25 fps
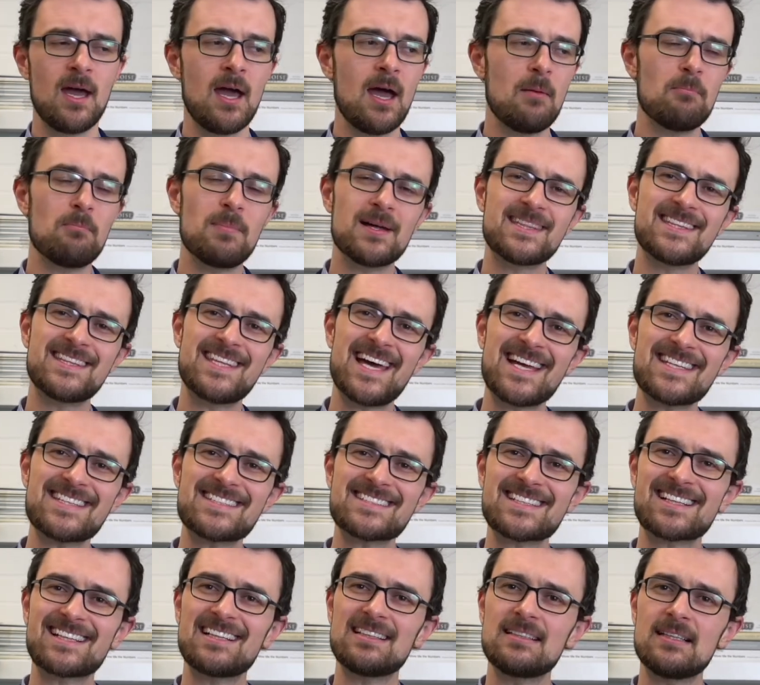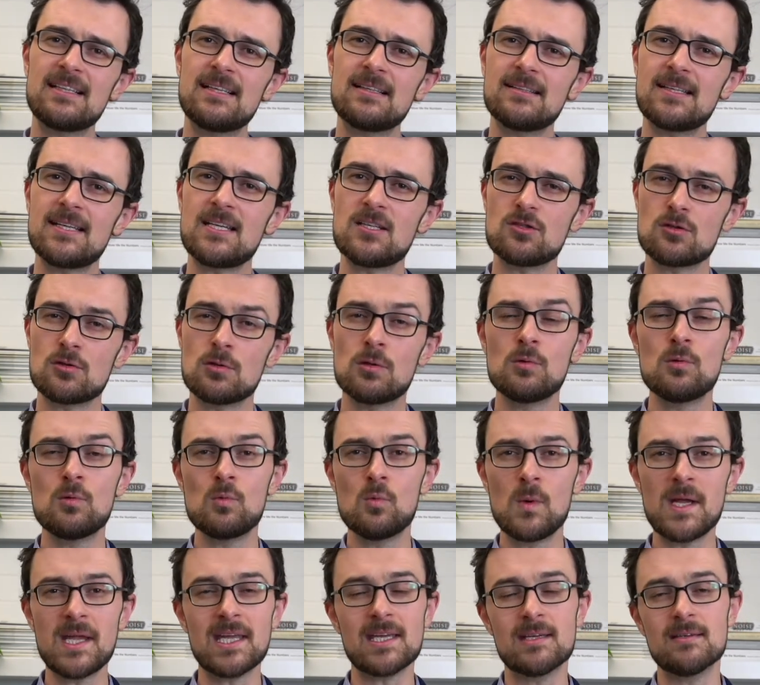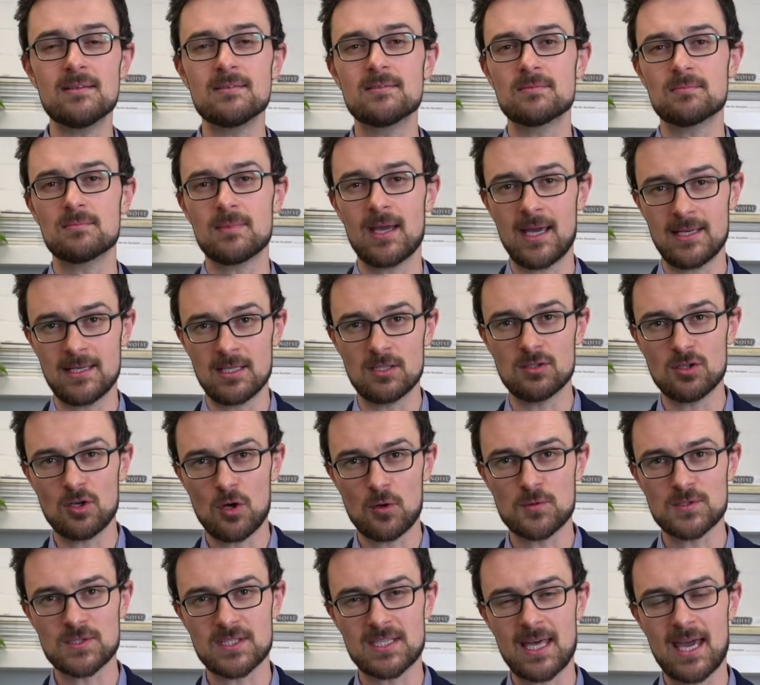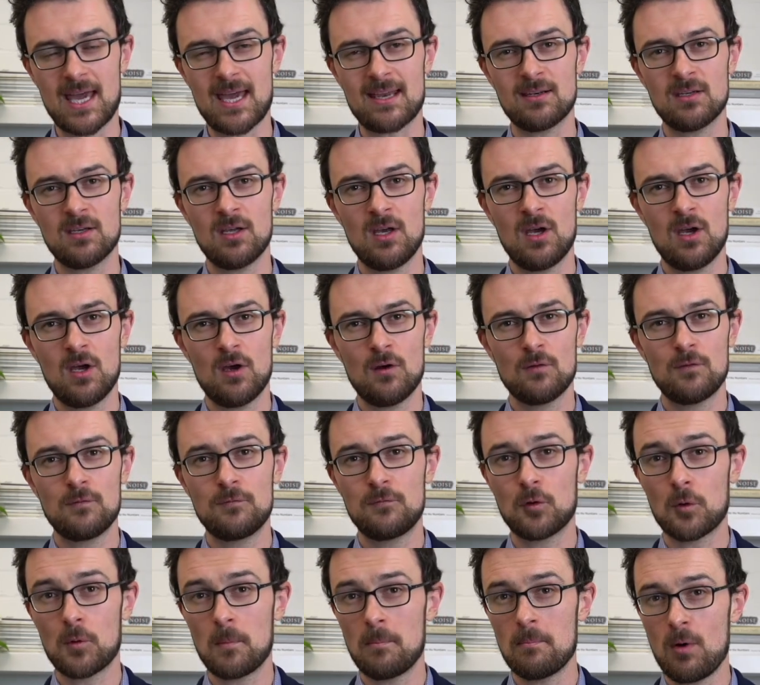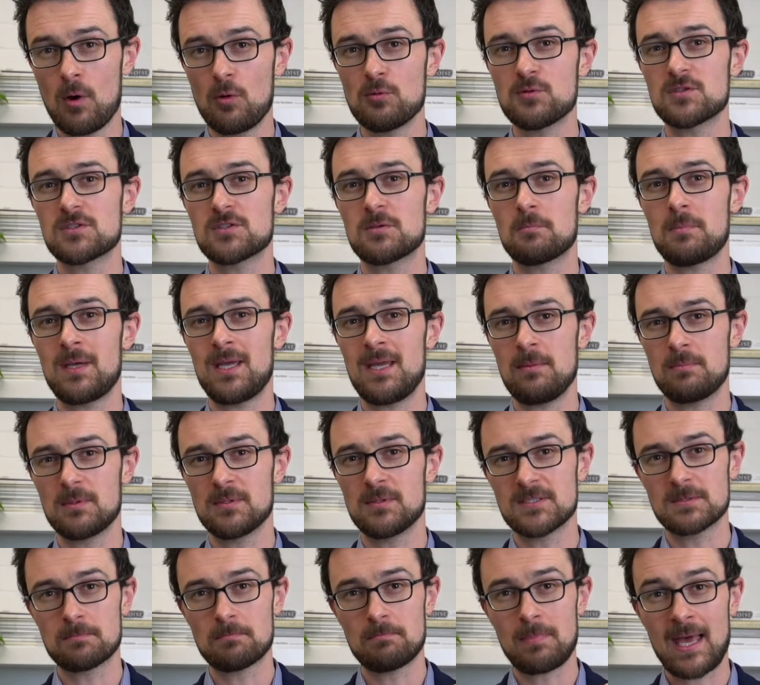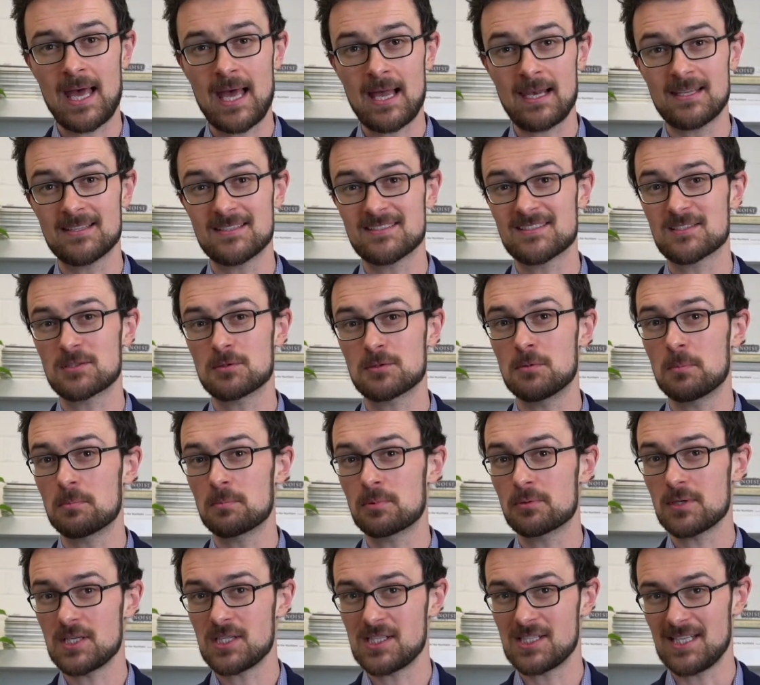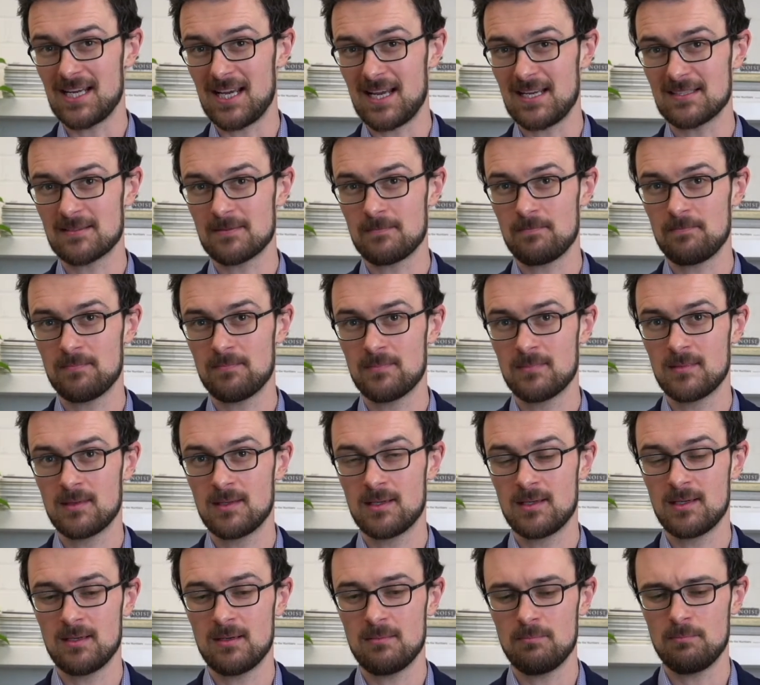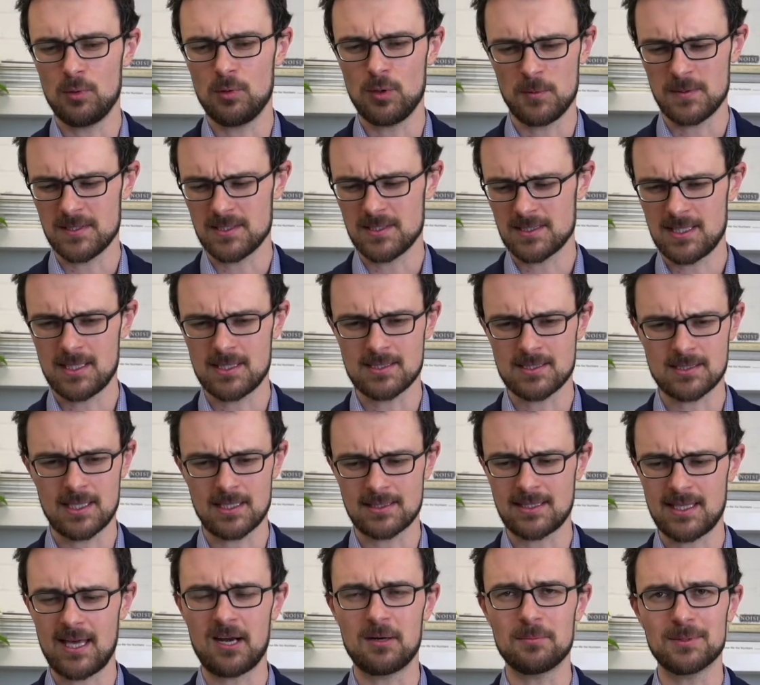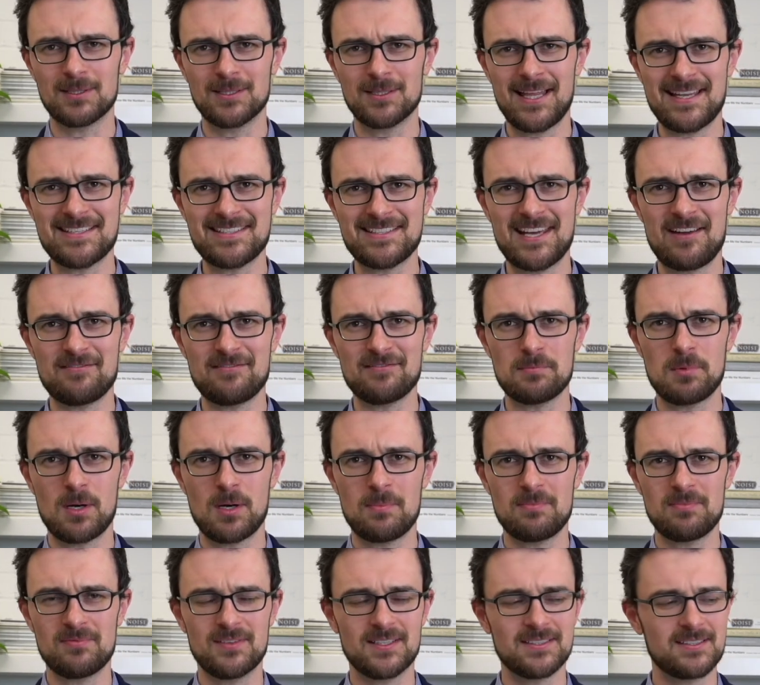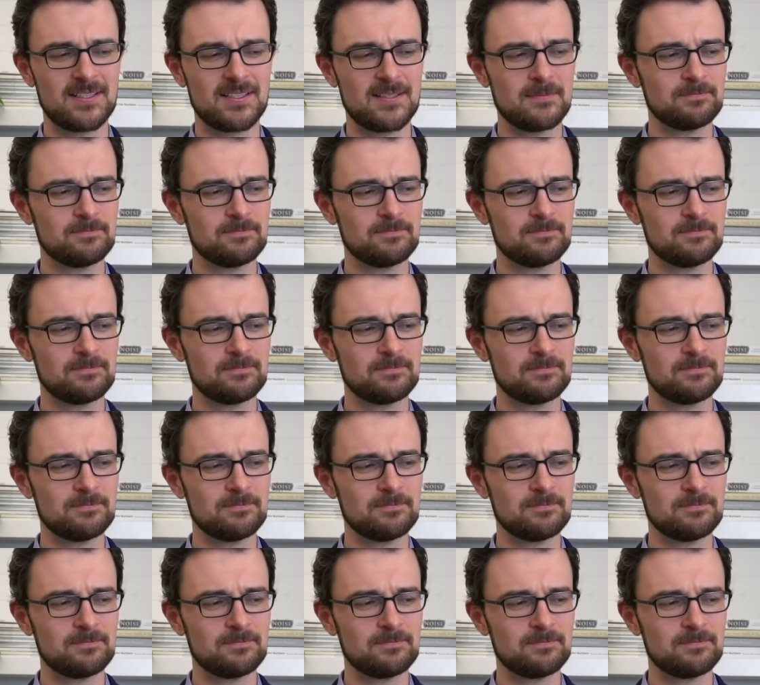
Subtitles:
But that's clearly too weird, and it knows that, for most people's palates to appreciate. Boy, with a sentence like that, I'm glad to have a pop filter.